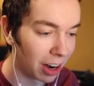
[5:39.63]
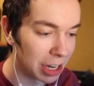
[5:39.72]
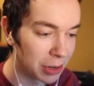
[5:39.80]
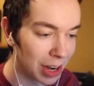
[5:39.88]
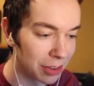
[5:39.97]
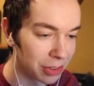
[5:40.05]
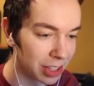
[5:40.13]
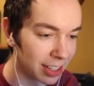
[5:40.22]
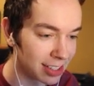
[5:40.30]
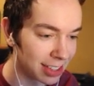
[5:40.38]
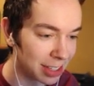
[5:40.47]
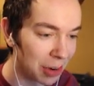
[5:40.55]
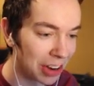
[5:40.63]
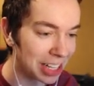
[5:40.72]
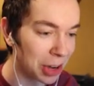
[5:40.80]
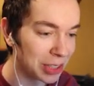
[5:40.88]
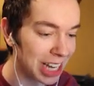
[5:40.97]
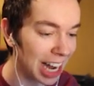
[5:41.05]
All right, you ready for All this? Right, you ready
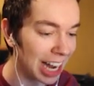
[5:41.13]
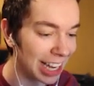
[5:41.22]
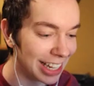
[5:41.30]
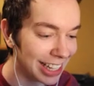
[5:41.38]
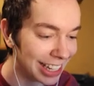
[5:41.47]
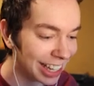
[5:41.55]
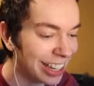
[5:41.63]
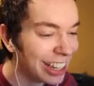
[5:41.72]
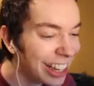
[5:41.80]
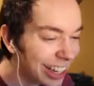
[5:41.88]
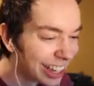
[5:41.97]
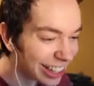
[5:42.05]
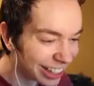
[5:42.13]
to go die? Oh,